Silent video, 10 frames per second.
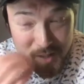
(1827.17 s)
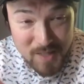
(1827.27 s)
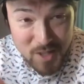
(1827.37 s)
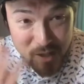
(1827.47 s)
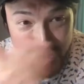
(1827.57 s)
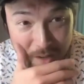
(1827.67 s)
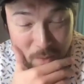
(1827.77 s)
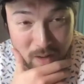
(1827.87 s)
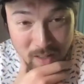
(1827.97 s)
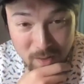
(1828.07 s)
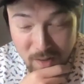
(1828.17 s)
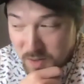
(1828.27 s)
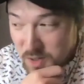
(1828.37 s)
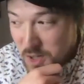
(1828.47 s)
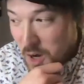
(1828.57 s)
He's actually a regular here on
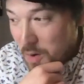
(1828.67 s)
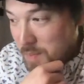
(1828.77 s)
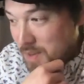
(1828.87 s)
the show. He